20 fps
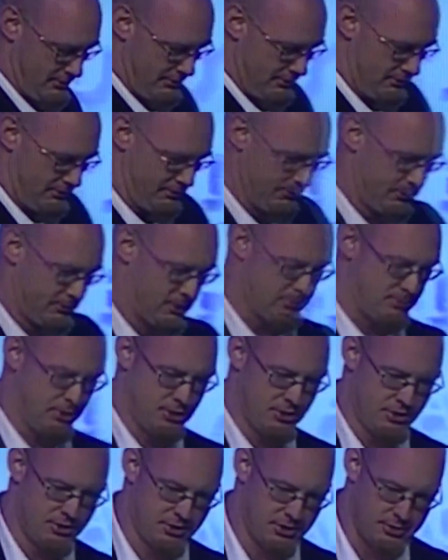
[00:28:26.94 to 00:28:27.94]

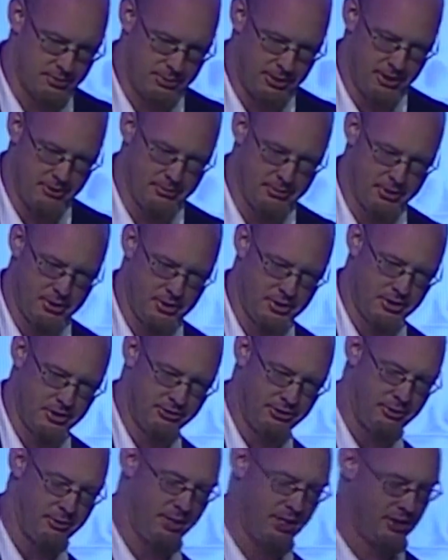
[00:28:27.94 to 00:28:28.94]
birds, the pink birds,
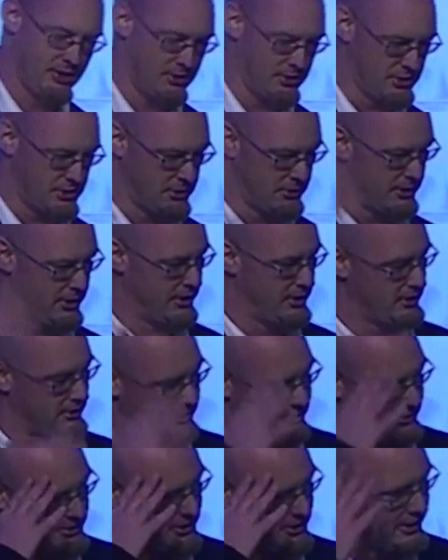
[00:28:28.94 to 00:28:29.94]
flamingos. There we are.
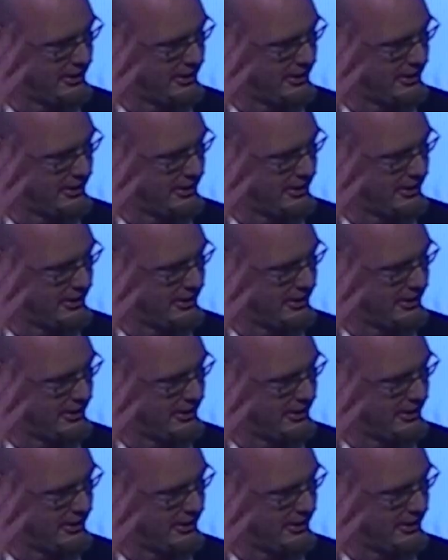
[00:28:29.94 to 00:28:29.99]
Sorry,